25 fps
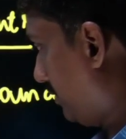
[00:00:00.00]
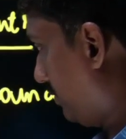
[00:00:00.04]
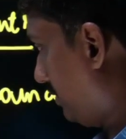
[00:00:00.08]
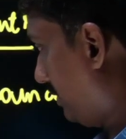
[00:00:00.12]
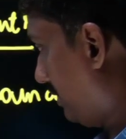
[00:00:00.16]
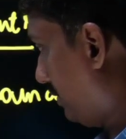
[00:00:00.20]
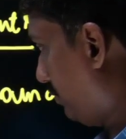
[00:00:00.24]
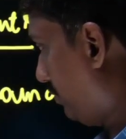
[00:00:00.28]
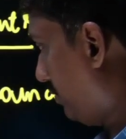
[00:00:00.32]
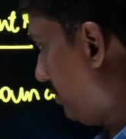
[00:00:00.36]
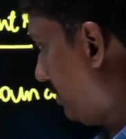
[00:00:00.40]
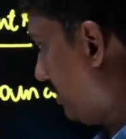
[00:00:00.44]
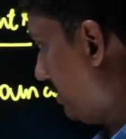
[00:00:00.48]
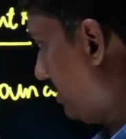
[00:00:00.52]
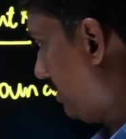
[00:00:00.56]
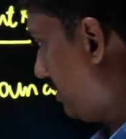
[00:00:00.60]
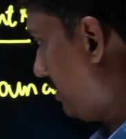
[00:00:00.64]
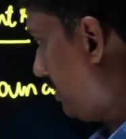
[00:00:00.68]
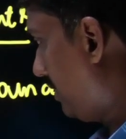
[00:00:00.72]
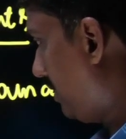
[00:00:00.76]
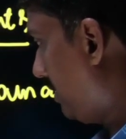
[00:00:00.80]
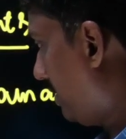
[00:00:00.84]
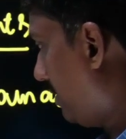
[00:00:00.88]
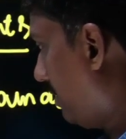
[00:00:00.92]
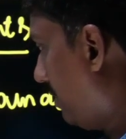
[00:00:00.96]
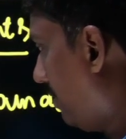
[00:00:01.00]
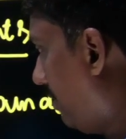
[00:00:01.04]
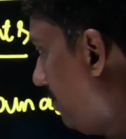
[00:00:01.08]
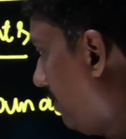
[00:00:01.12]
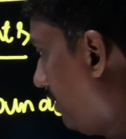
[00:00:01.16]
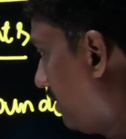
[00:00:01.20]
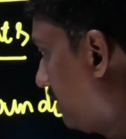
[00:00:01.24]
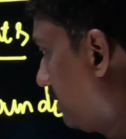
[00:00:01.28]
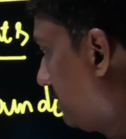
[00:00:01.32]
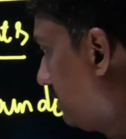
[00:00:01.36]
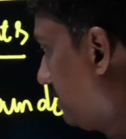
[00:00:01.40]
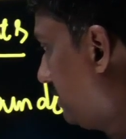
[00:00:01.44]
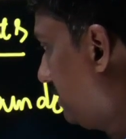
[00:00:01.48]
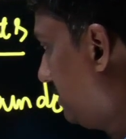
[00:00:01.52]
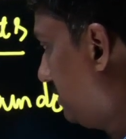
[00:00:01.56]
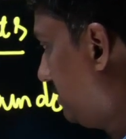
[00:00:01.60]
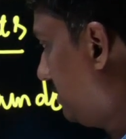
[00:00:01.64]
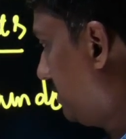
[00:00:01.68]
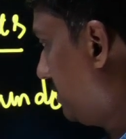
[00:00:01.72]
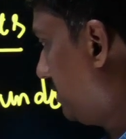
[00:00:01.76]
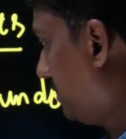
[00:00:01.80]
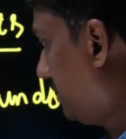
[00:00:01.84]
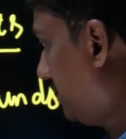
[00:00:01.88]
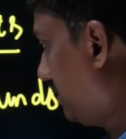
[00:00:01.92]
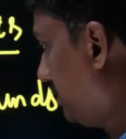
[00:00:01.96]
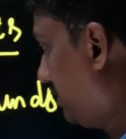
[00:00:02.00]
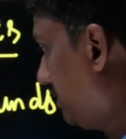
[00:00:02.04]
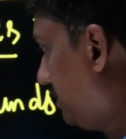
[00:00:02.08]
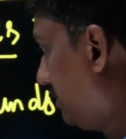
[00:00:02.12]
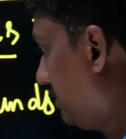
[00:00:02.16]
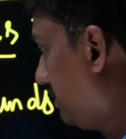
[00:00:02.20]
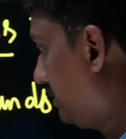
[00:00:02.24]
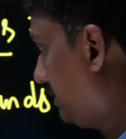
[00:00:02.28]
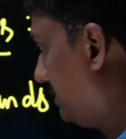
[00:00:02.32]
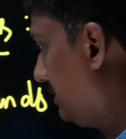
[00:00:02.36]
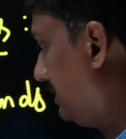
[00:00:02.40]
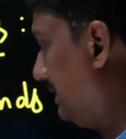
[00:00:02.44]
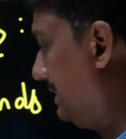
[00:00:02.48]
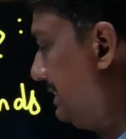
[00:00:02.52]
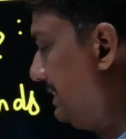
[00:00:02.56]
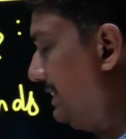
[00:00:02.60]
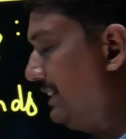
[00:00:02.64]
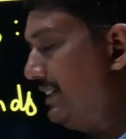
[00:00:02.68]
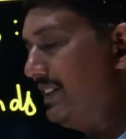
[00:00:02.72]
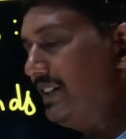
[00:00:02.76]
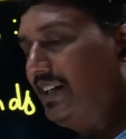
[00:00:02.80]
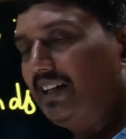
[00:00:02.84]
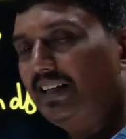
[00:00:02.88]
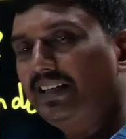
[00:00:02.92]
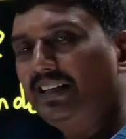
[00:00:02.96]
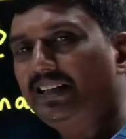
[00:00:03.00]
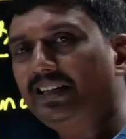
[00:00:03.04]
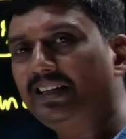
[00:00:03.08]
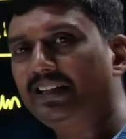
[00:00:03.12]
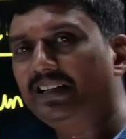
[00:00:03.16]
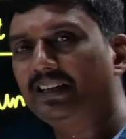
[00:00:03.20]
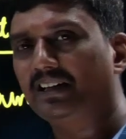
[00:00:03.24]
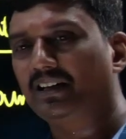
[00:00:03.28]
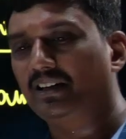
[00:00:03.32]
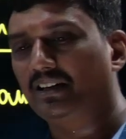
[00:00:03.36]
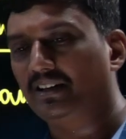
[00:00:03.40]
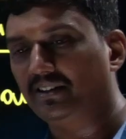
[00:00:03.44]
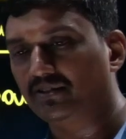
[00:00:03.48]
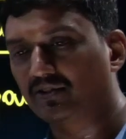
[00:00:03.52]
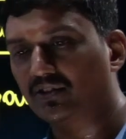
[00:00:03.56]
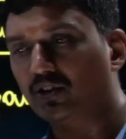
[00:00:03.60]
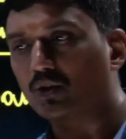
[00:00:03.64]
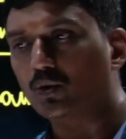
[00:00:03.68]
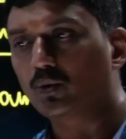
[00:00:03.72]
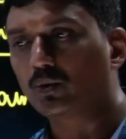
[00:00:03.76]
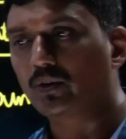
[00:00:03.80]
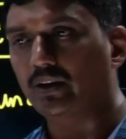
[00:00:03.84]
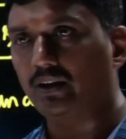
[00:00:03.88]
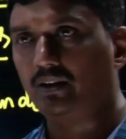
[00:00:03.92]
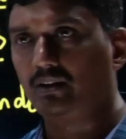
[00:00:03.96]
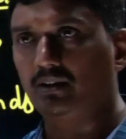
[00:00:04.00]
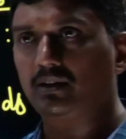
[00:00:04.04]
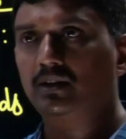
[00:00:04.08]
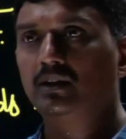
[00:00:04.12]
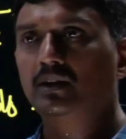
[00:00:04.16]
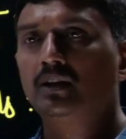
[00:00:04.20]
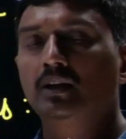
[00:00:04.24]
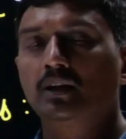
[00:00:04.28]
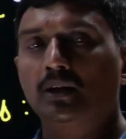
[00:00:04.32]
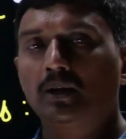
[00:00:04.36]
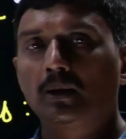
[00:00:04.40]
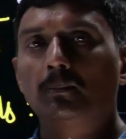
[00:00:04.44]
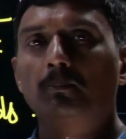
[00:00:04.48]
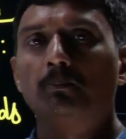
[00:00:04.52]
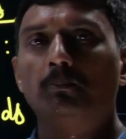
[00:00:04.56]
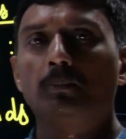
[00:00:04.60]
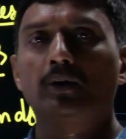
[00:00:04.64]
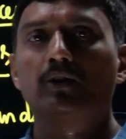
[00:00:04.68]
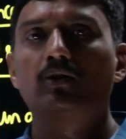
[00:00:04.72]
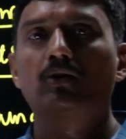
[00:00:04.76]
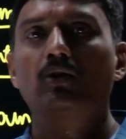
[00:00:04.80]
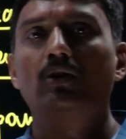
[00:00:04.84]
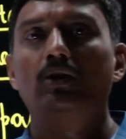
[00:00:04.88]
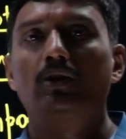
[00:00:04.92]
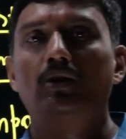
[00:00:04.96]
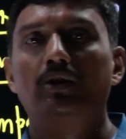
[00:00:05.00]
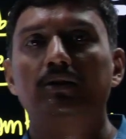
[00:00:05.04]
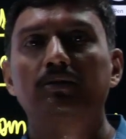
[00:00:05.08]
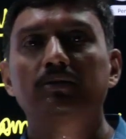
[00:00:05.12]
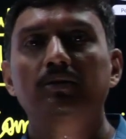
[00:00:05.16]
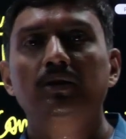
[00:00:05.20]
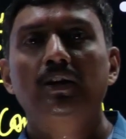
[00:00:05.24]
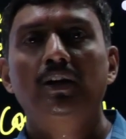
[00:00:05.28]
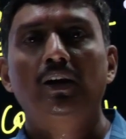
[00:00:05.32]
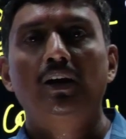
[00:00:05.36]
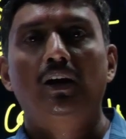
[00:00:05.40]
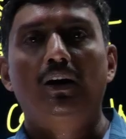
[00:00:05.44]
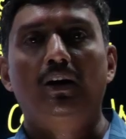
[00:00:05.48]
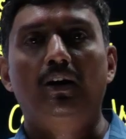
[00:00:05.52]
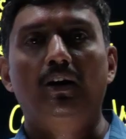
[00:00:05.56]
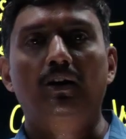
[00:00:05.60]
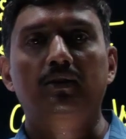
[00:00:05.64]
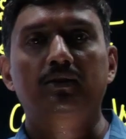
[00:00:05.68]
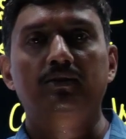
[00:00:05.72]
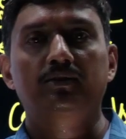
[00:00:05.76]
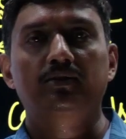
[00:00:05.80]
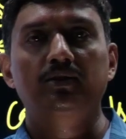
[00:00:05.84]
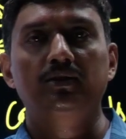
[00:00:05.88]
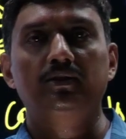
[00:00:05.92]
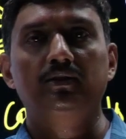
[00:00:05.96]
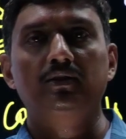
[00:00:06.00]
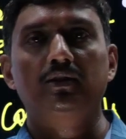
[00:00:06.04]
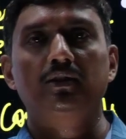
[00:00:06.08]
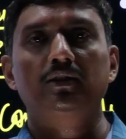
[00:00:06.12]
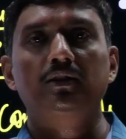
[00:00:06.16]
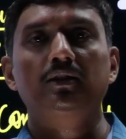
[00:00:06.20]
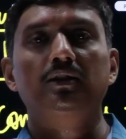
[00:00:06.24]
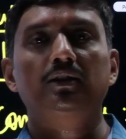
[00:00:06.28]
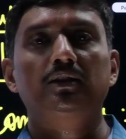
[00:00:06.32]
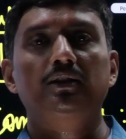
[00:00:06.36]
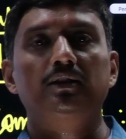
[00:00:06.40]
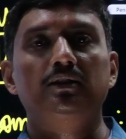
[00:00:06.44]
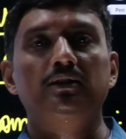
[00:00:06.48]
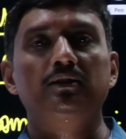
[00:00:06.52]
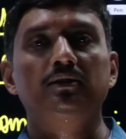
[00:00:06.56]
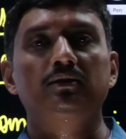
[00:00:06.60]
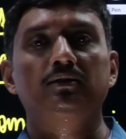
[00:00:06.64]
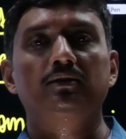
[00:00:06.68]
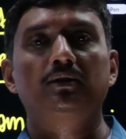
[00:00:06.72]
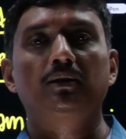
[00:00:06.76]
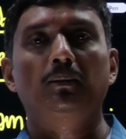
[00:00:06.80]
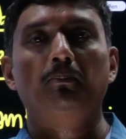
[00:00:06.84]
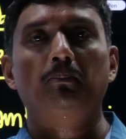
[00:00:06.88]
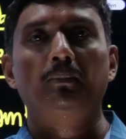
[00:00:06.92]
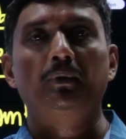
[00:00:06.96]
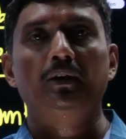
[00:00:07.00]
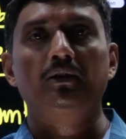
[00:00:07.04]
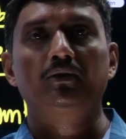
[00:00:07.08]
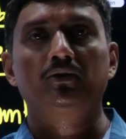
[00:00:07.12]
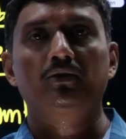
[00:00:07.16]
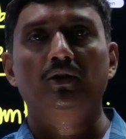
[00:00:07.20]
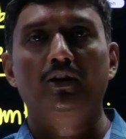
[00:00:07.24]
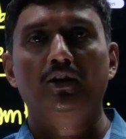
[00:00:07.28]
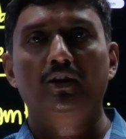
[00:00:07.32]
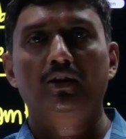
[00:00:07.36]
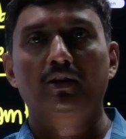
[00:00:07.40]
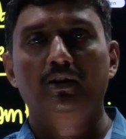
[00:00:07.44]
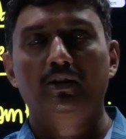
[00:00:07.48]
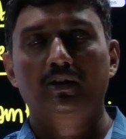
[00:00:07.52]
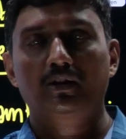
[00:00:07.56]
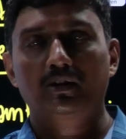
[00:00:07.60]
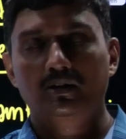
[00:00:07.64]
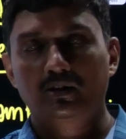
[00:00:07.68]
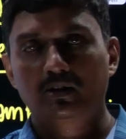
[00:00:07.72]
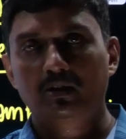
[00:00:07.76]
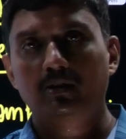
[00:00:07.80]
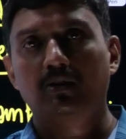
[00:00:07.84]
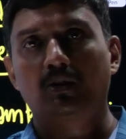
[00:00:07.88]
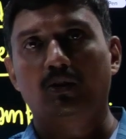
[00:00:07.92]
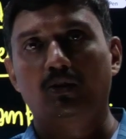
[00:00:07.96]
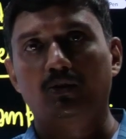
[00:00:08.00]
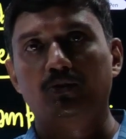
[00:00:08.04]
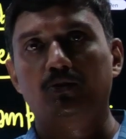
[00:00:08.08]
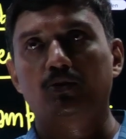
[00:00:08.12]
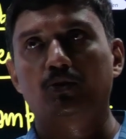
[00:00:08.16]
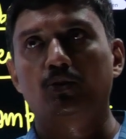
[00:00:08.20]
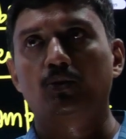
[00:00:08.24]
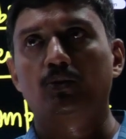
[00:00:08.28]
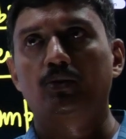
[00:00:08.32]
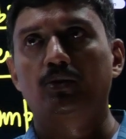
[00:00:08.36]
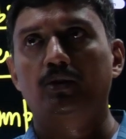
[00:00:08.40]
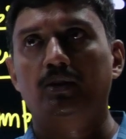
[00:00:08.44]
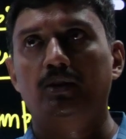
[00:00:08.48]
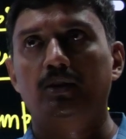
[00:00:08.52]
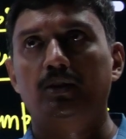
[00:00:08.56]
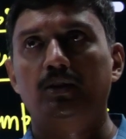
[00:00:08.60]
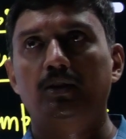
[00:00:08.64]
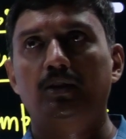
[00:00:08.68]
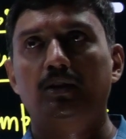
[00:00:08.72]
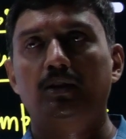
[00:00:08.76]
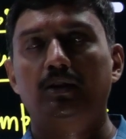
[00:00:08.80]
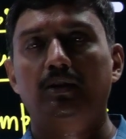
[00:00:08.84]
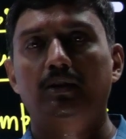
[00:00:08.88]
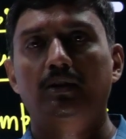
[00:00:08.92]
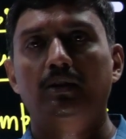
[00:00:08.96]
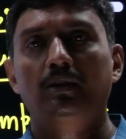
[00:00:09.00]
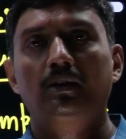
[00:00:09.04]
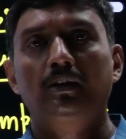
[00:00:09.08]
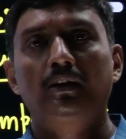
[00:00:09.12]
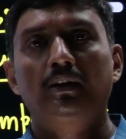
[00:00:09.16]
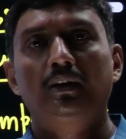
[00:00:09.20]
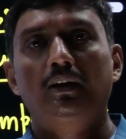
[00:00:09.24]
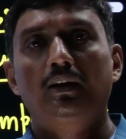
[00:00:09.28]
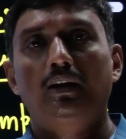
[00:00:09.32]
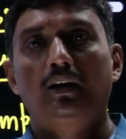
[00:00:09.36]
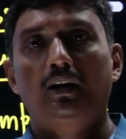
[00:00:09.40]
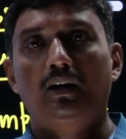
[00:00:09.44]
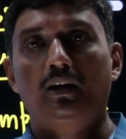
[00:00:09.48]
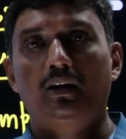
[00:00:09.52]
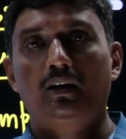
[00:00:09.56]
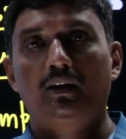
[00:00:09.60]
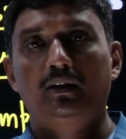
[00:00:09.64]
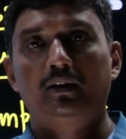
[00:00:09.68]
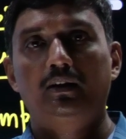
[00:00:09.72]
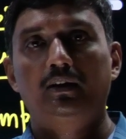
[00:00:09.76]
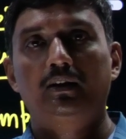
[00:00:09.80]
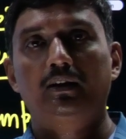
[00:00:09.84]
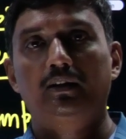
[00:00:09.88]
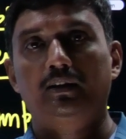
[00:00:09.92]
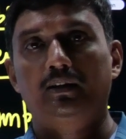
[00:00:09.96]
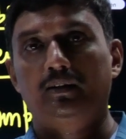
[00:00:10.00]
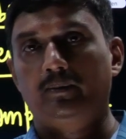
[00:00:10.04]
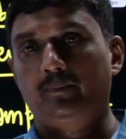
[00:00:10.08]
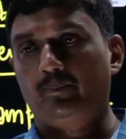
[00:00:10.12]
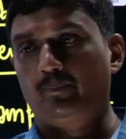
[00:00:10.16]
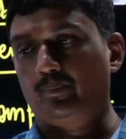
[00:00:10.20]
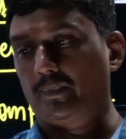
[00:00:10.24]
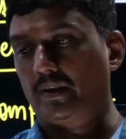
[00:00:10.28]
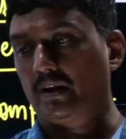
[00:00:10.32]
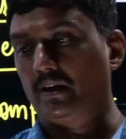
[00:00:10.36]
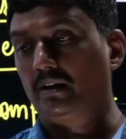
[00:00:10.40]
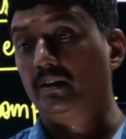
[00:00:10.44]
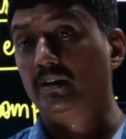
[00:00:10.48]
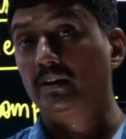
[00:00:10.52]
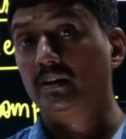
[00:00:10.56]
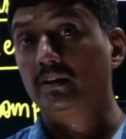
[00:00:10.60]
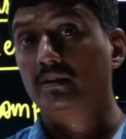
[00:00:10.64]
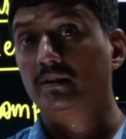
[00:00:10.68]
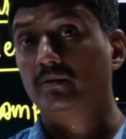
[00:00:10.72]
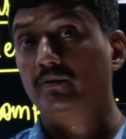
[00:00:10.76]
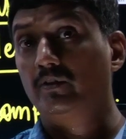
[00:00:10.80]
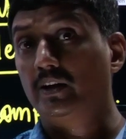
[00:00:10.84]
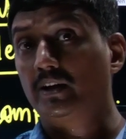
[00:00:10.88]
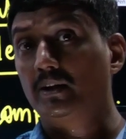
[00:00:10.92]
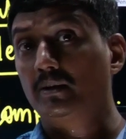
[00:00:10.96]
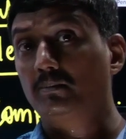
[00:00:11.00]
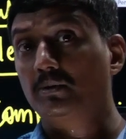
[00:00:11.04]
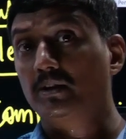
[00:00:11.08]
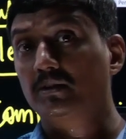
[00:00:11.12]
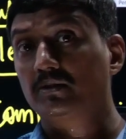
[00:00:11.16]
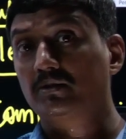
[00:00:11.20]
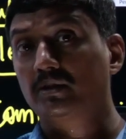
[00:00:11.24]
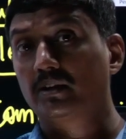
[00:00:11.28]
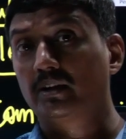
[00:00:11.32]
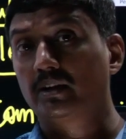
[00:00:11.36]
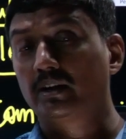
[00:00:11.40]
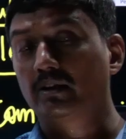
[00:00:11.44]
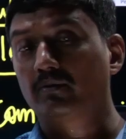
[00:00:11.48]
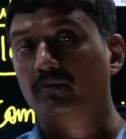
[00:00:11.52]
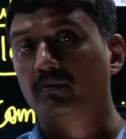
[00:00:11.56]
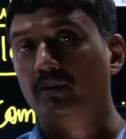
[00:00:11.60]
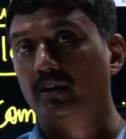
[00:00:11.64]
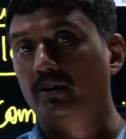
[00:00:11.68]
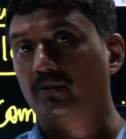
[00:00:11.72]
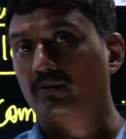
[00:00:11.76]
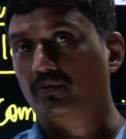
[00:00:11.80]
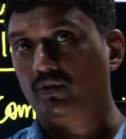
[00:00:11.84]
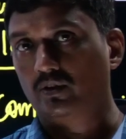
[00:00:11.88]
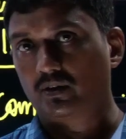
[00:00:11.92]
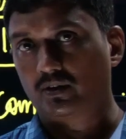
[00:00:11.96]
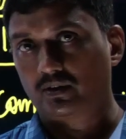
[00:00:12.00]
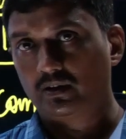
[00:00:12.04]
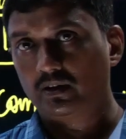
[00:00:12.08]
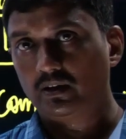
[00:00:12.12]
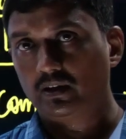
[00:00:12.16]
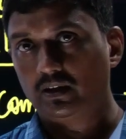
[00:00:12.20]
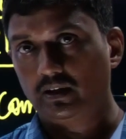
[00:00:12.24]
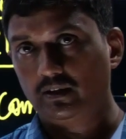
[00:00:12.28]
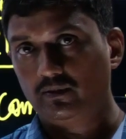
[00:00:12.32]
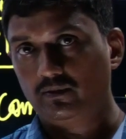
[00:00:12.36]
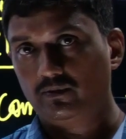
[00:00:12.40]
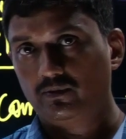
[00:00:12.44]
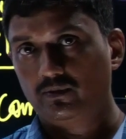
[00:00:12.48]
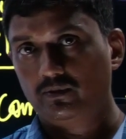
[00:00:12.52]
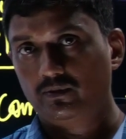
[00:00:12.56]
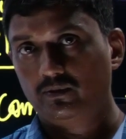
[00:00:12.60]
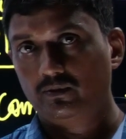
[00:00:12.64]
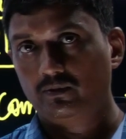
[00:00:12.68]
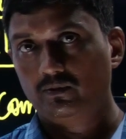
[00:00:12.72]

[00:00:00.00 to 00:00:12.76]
a word oxygen. Regularly, it's a routine. Because oxygen is the major constituent and it is very much required for the life.